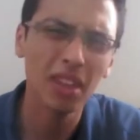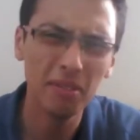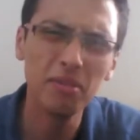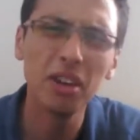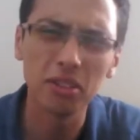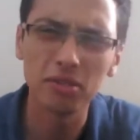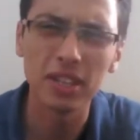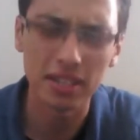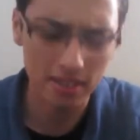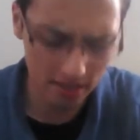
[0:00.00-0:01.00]
Not
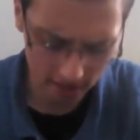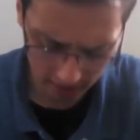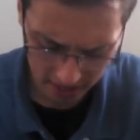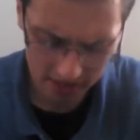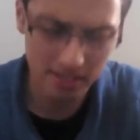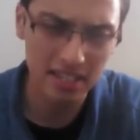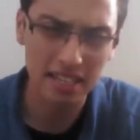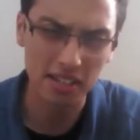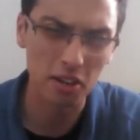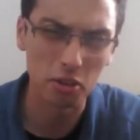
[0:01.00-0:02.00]
VSDC, VSDC
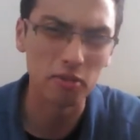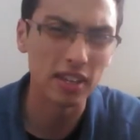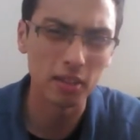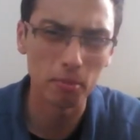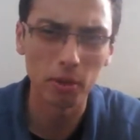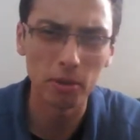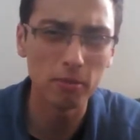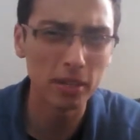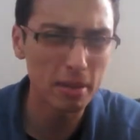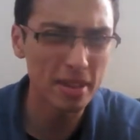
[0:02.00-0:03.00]
has a lot of other problems,
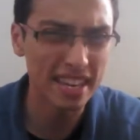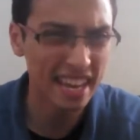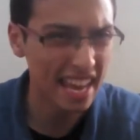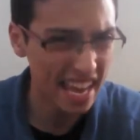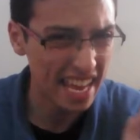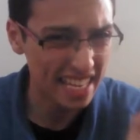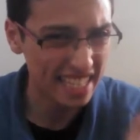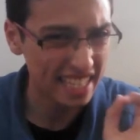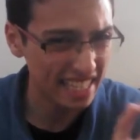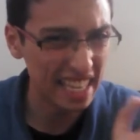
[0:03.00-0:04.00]
but I mean,
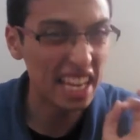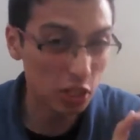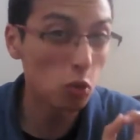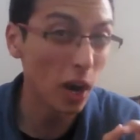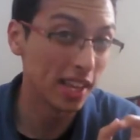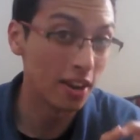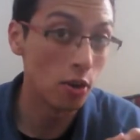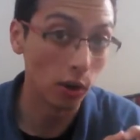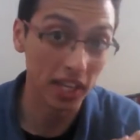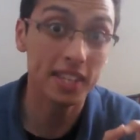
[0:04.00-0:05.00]
it's quite
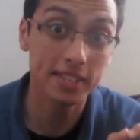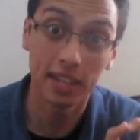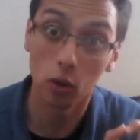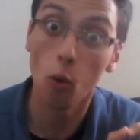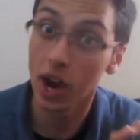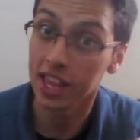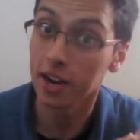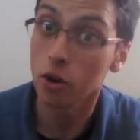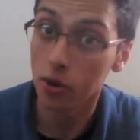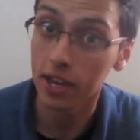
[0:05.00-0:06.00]
annoying, it's still quite
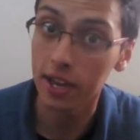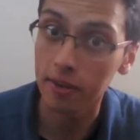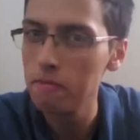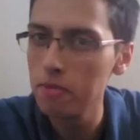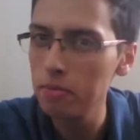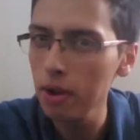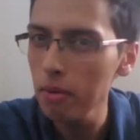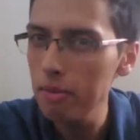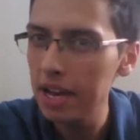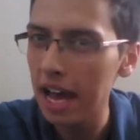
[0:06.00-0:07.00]
annoying. The
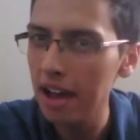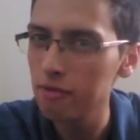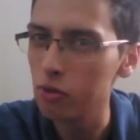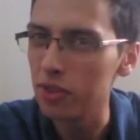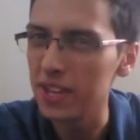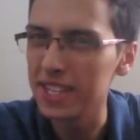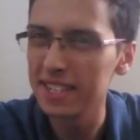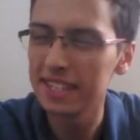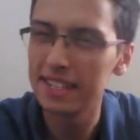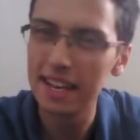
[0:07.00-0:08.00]
problem I have with
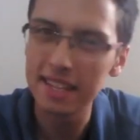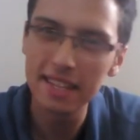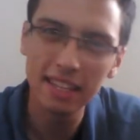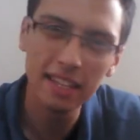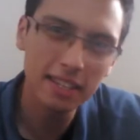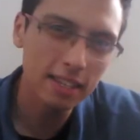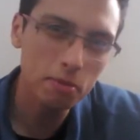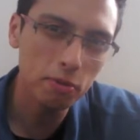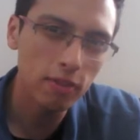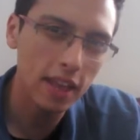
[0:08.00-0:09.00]
this is that it
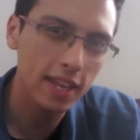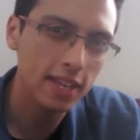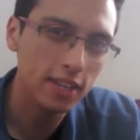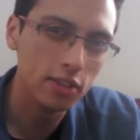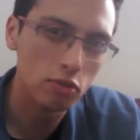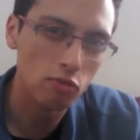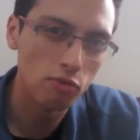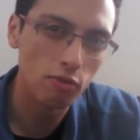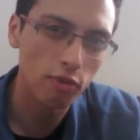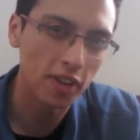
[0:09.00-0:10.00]
seems very easy to
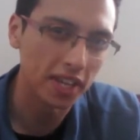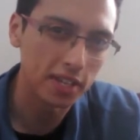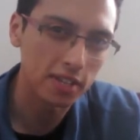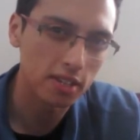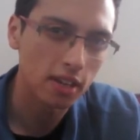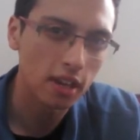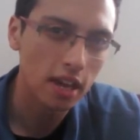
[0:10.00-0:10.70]
fix.